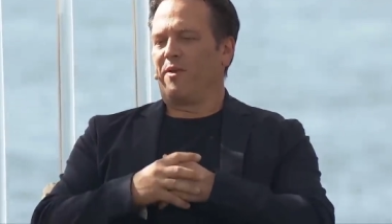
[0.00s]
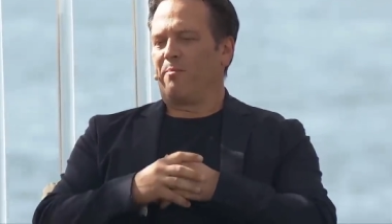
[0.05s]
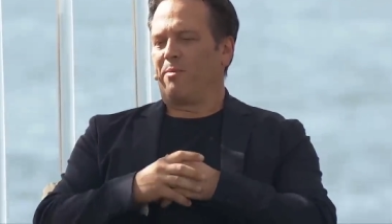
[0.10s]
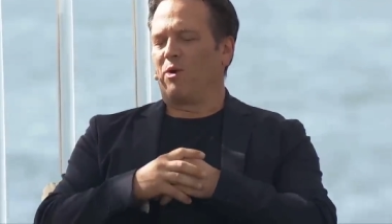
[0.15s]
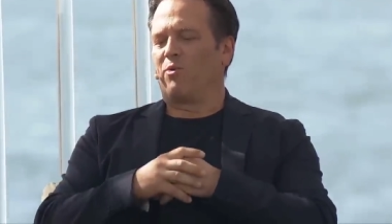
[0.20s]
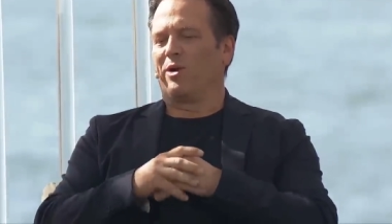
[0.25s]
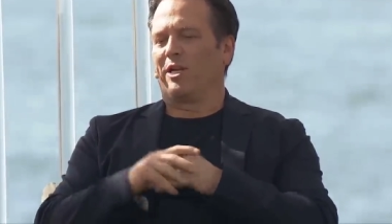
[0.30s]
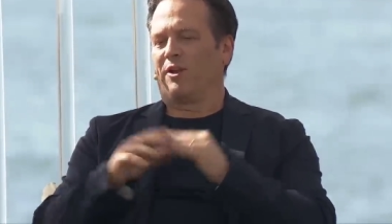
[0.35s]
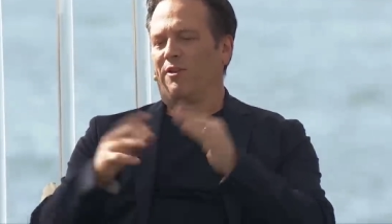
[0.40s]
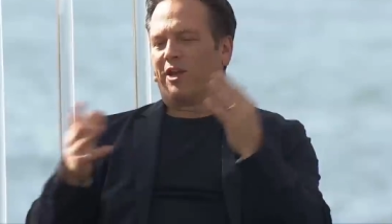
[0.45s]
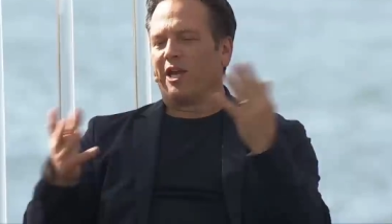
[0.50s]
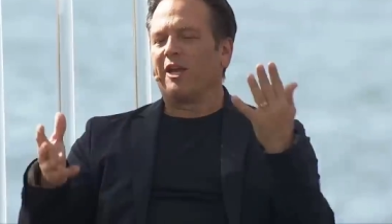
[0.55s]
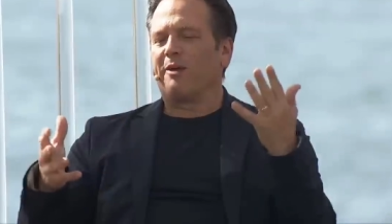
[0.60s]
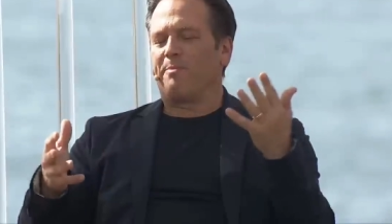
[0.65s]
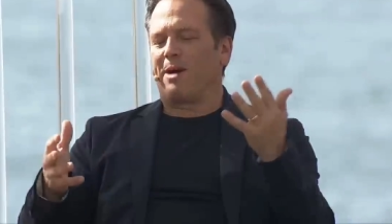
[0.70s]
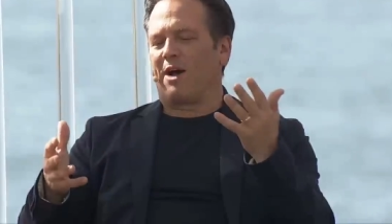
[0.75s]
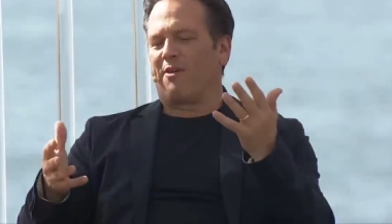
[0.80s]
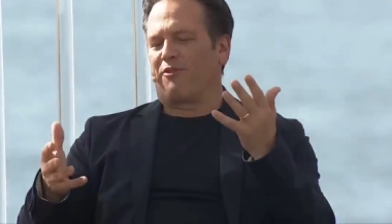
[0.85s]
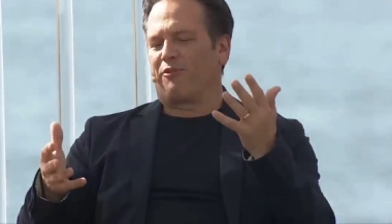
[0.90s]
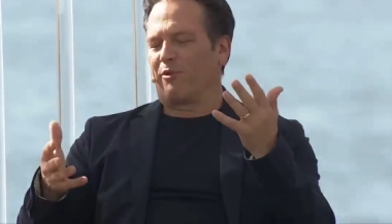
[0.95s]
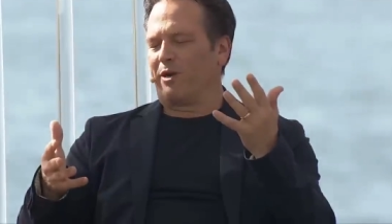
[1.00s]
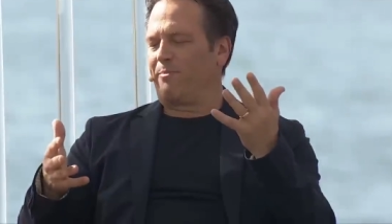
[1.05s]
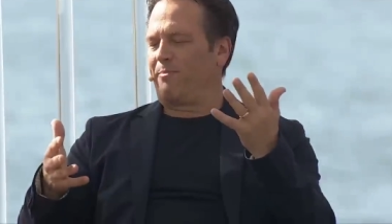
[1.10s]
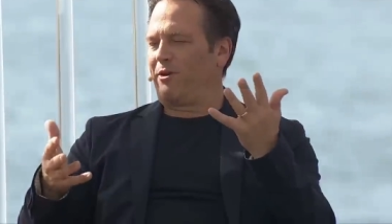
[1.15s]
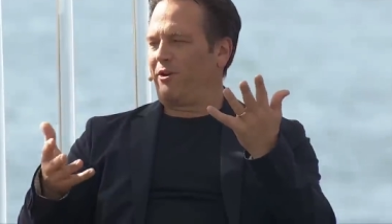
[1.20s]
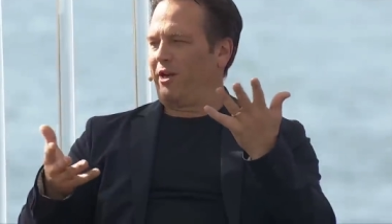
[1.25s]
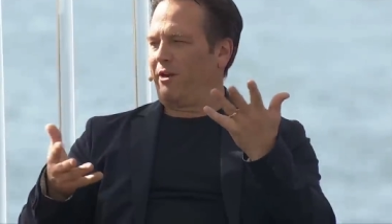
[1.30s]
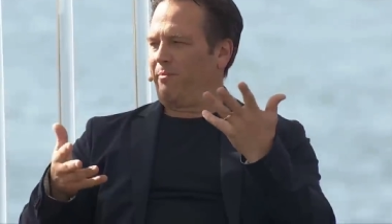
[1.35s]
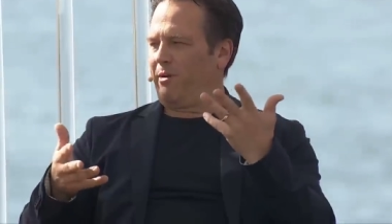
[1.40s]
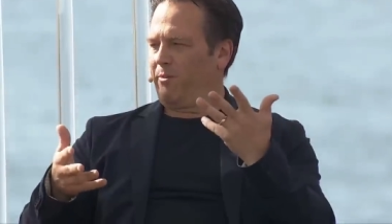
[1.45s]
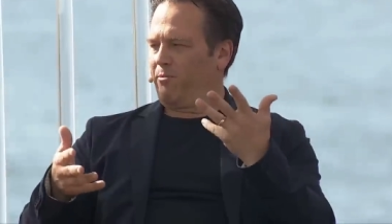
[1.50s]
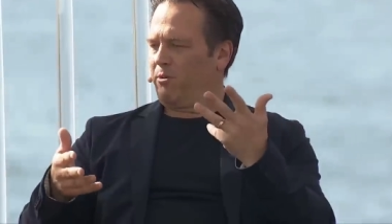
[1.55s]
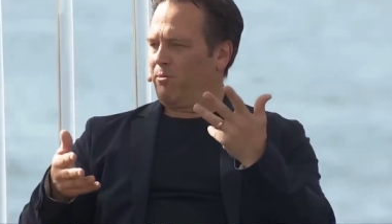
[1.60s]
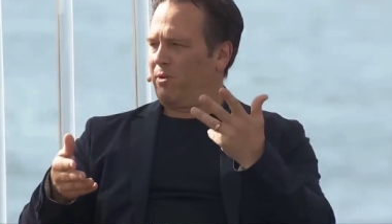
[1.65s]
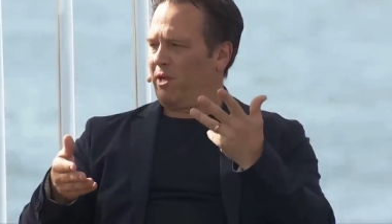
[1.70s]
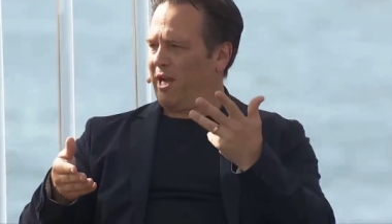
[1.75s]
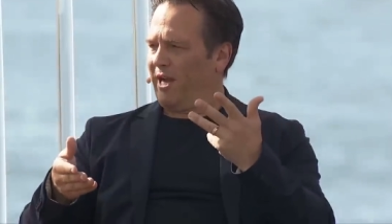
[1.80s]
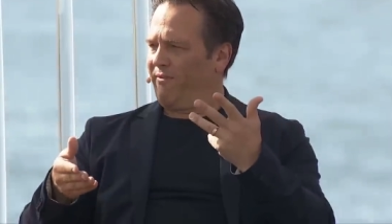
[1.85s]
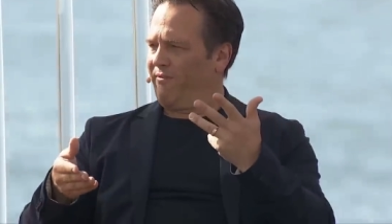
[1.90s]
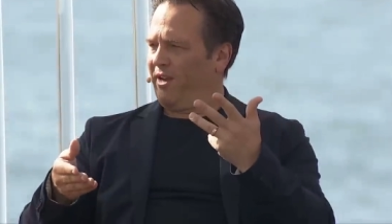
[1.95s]
But when you think about 3 billion people
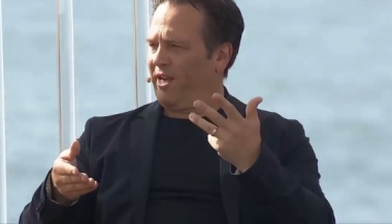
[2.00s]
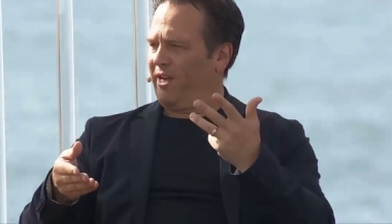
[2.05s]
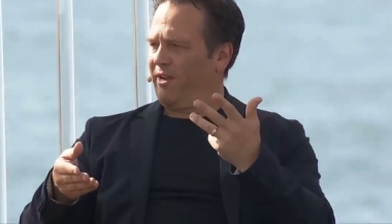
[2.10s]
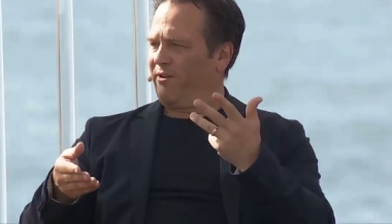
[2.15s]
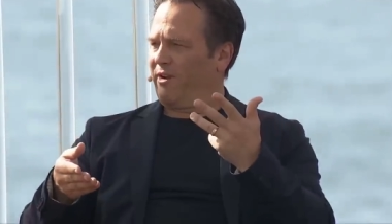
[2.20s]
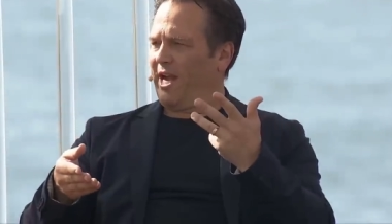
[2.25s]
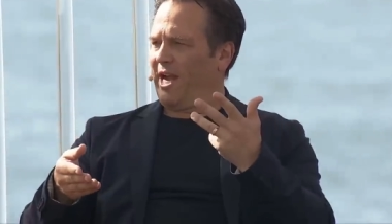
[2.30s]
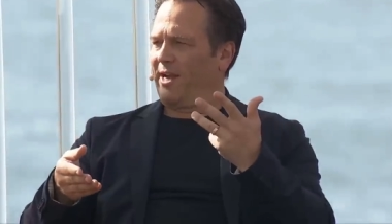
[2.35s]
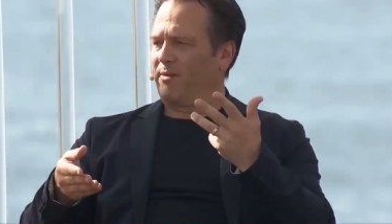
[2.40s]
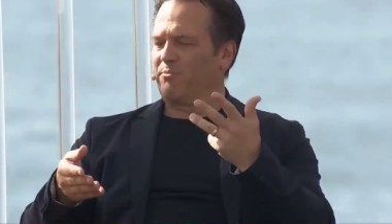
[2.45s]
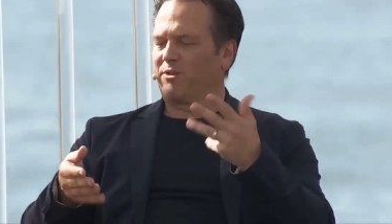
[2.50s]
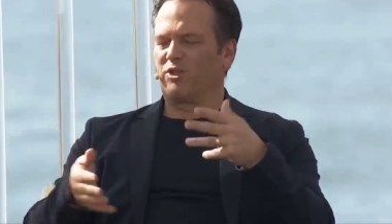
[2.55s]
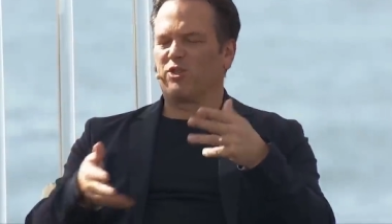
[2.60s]
playing video games,